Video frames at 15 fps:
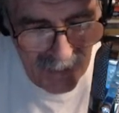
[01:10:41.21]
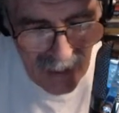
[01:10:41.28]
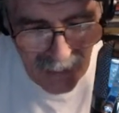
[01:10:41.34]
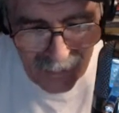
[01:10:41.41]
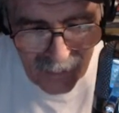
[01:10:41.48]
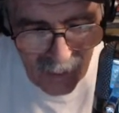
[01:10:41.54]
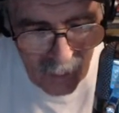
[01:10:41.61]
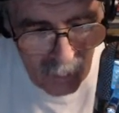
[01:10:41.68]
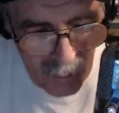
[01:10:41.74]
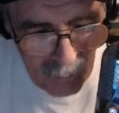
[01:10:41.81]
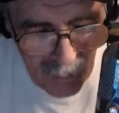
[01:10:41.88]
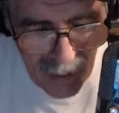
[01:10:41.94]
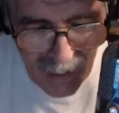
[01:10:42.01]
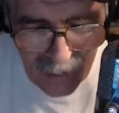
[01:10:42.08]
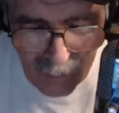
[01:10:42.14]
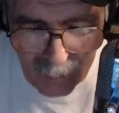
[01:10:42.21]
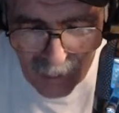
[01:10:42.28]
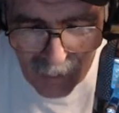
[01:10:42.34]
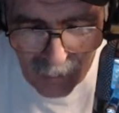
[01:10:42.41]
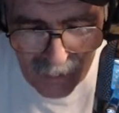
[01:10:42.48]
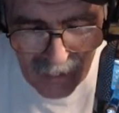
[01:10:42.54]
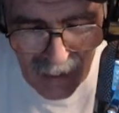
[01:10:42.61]
I don't know. But man, oh man,
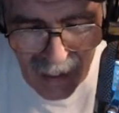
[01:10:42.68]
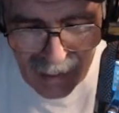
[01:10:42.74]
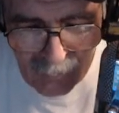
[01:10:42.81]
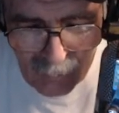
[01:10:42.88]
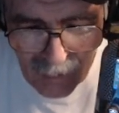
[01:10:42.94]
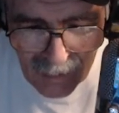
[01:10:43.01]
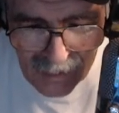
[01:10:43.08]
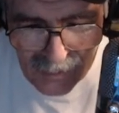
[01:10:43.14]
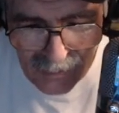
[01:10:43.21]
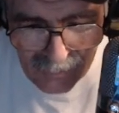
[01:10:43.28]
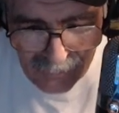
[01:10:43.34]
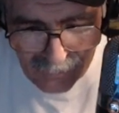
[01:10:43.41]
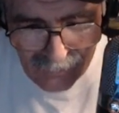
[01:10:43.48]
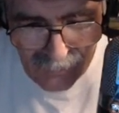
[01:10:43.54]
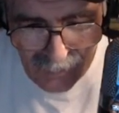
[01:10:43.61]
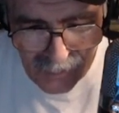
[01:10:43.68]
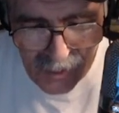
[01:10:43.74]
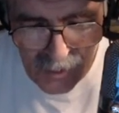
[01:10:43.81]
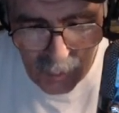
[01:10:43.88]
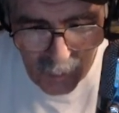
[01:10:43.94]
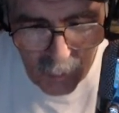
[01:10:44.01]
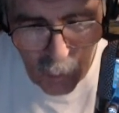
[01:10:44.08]
what 9 months
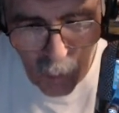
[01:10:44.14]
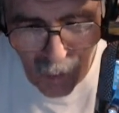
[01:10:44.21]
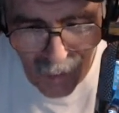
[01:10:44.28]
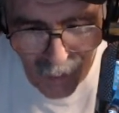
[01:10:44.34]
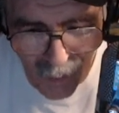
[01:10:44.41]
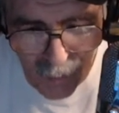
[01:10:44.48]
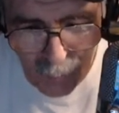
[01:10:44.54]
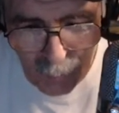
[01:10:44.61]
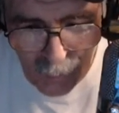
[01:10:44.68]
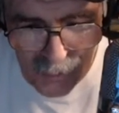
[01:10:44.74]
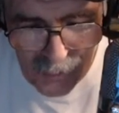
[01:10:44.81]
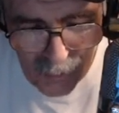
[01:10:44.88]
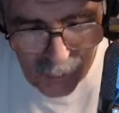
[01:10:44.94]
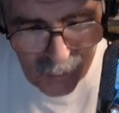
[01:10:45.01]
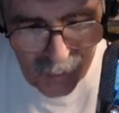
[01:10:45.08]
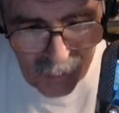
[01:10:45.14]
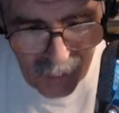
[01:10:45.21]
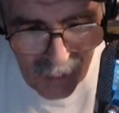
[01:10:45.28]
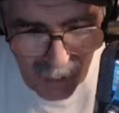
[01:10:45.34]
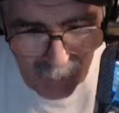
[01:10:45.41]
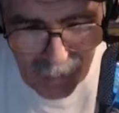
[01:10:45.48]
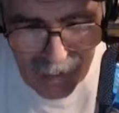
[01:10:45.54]
just with one other person who you
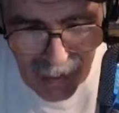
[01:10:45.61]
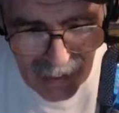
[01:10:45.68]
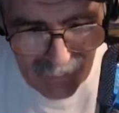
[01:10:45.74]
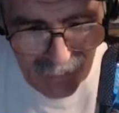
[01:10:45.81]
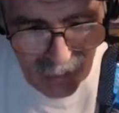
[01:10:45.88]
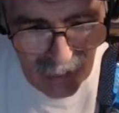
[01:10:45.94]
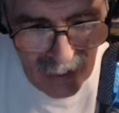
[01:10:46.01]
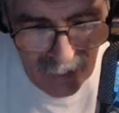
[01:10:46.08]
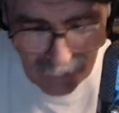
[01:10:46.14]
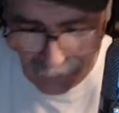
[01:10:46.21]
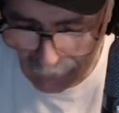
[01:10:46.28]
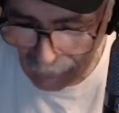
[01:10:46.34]
may not even like.